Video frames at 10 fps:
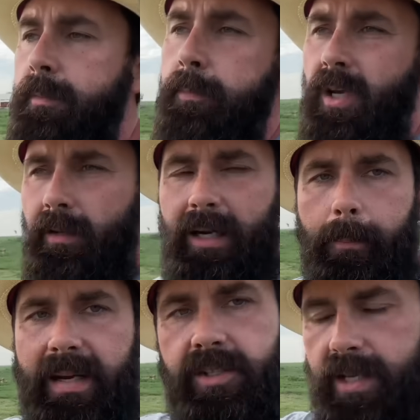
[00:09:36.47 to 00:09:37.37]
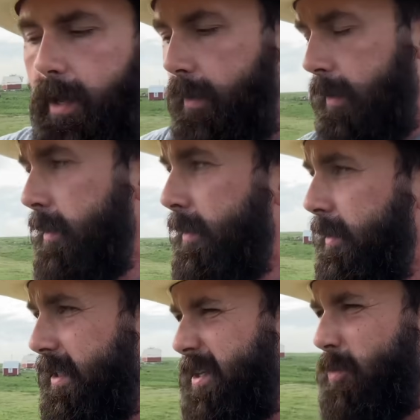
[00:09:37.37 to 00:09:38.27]
I'm talking like a beach towel
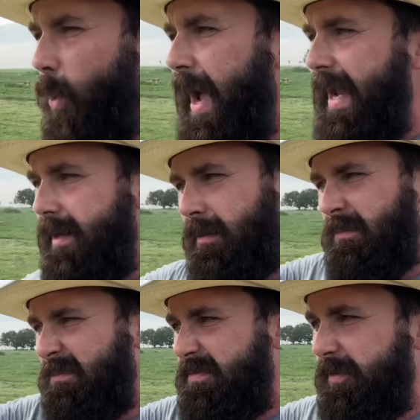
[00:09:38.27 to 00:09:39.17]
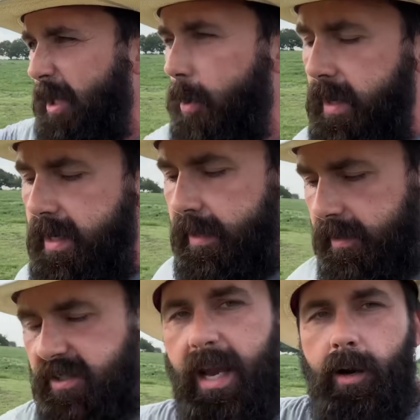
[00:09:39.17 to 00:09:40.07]
because it was white and flowy and it
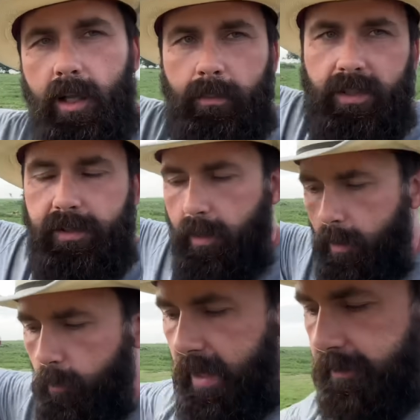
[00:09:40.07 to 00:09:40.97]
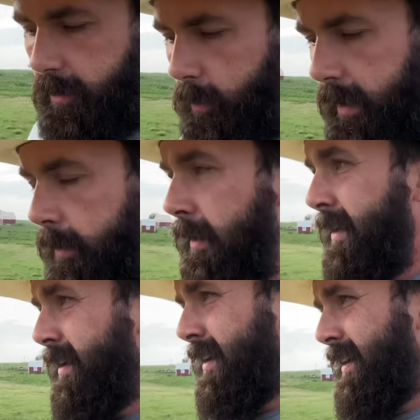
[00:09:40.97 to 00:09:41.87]
scared him because, you know, it waves in the wind.
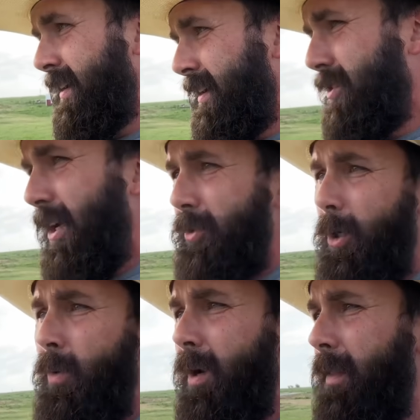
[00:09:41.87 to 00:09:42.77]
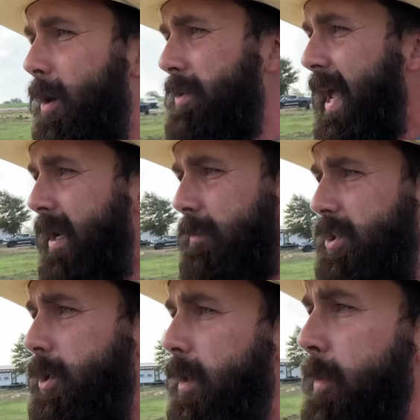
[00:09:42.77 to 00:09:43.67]
So I threw one of those at him to
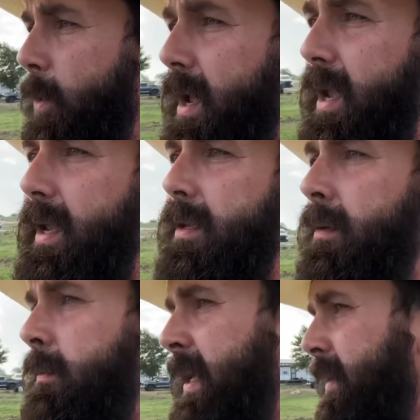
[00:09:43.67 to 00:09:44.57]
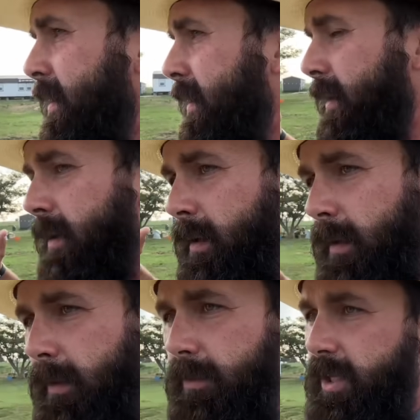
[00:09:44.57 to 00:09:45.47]
shoo him away and
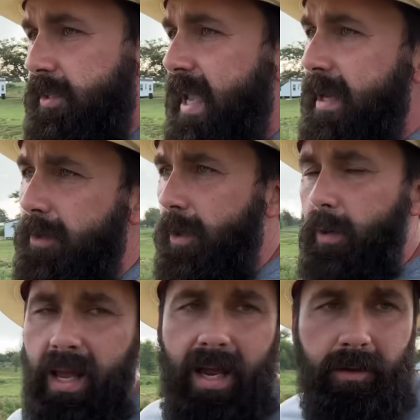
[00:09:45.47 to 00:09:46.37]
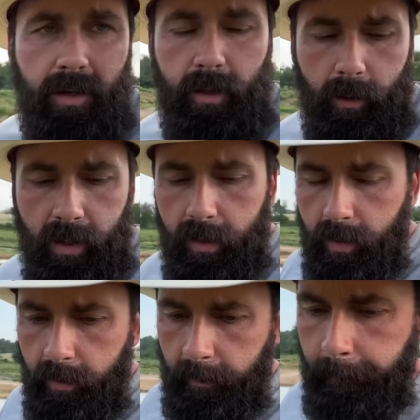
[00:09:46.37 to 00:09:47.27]
just had to do what I had to do.
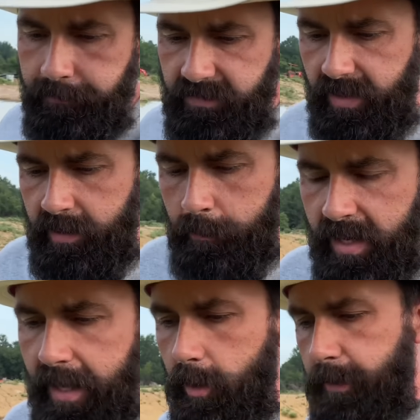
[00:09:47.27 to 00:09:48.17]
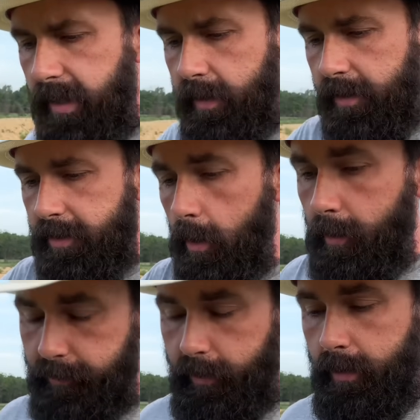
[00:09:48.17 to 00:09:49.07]
And then we had to pin his
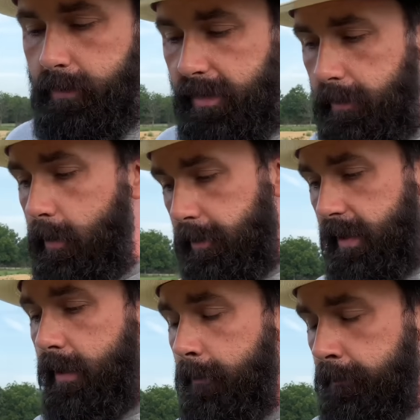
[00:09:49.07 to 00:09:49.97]
girlfriend, Miss Lucy,